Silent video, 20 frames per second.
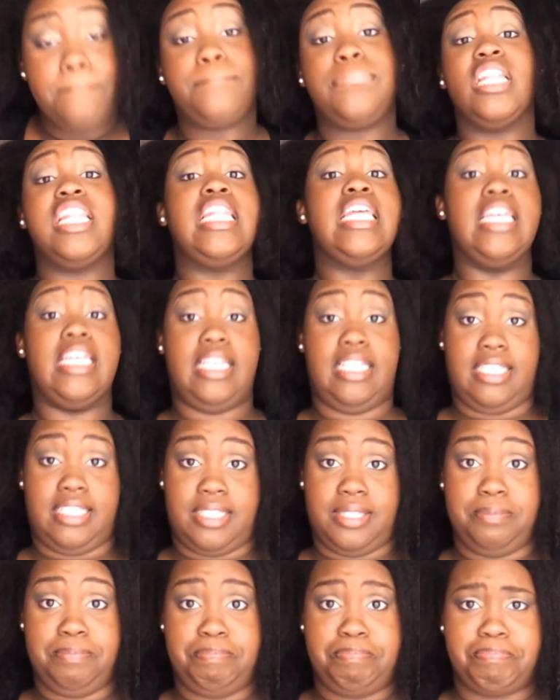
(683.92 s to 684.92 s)

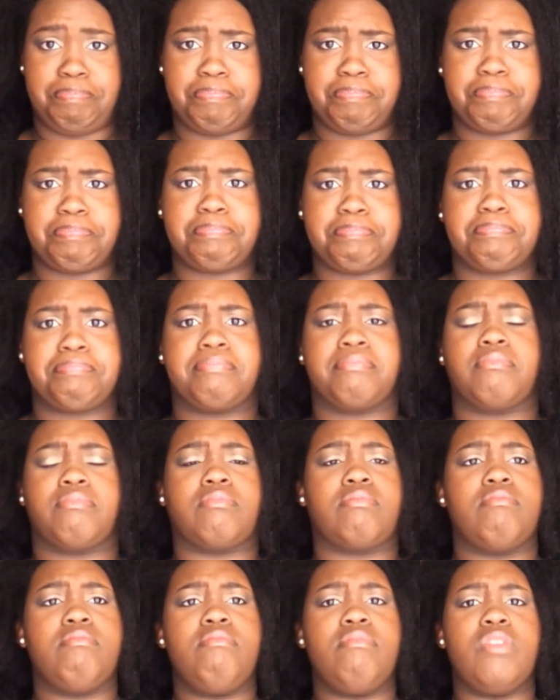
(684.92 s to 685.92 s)
Please
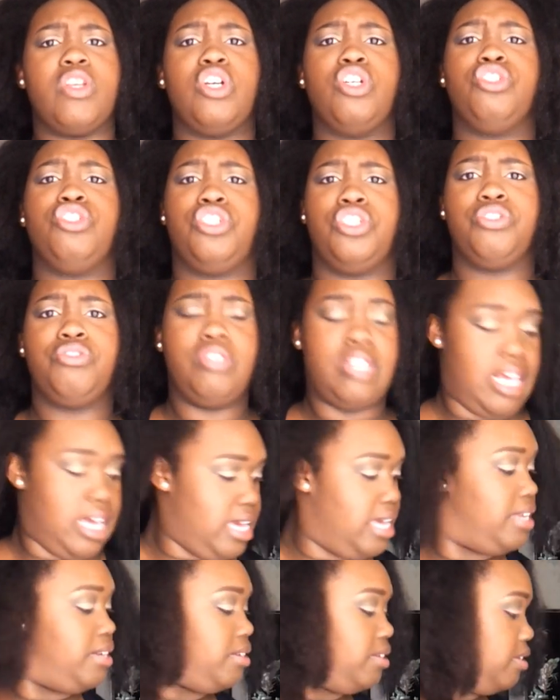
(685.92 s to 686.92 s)
do
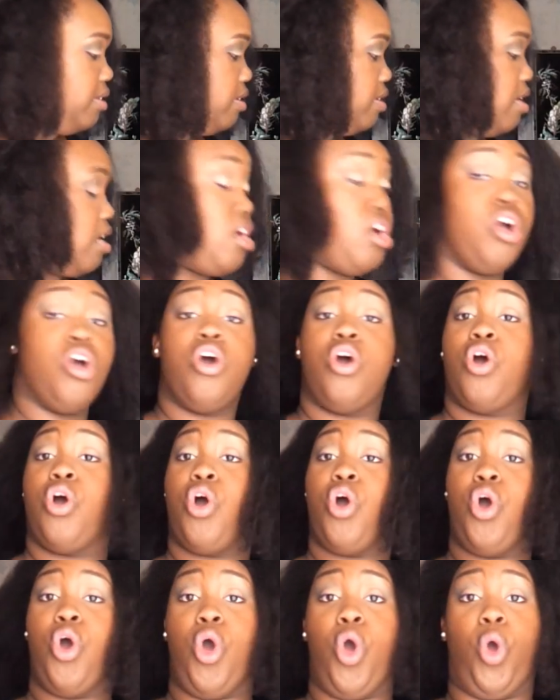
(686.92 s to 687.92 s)
not
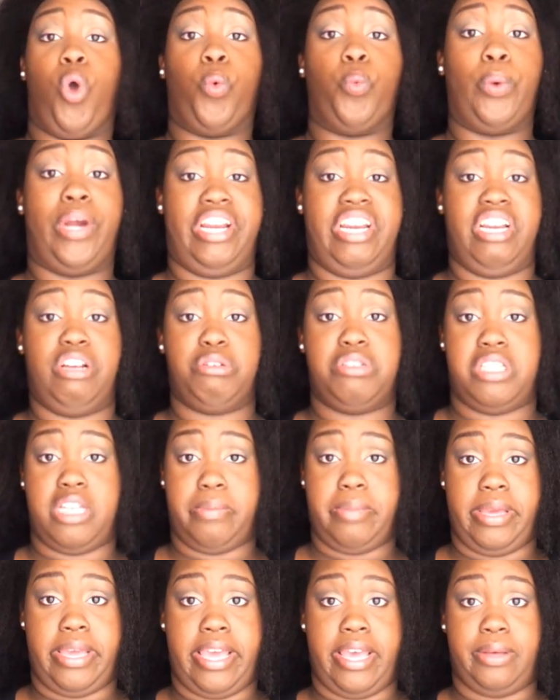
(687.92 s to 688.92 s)
wear your
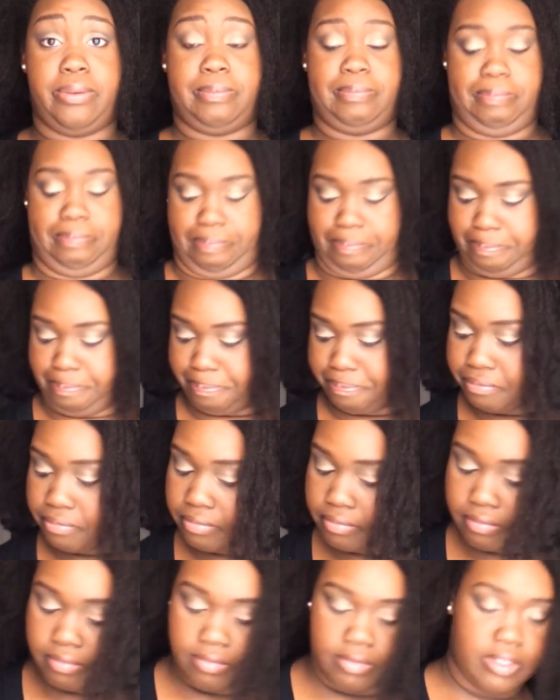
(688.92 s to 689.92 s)
stomach out.
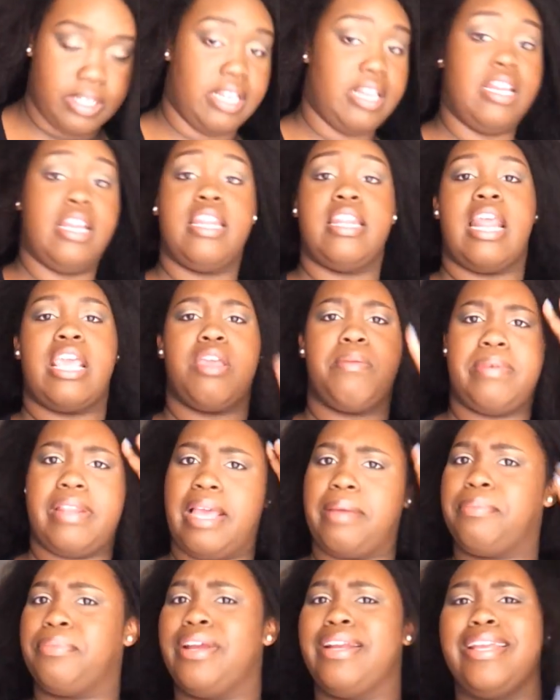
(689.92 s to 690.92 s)
Now you be
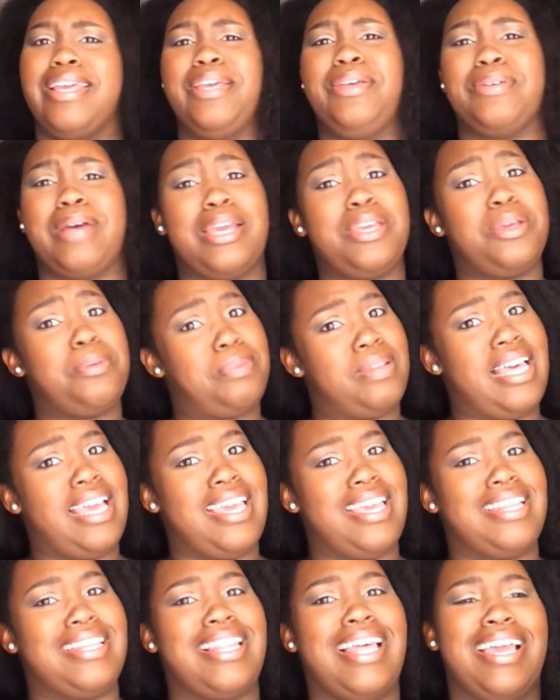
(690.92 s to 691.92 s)
like, Brittany, why are you
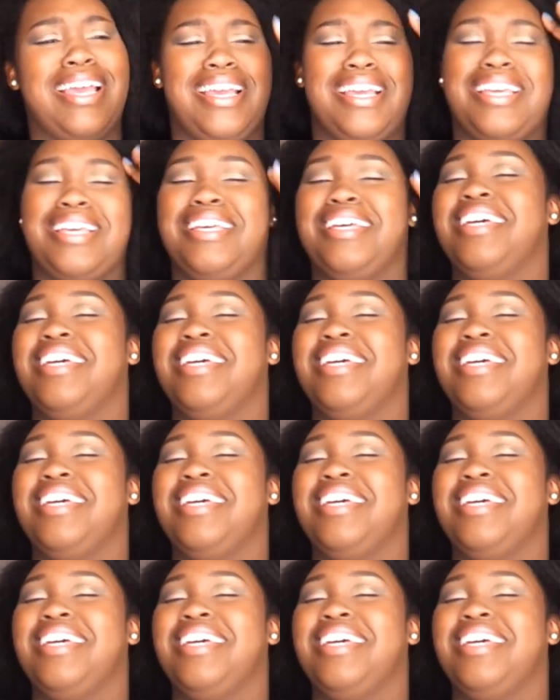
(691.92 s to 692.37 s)
playing? Like,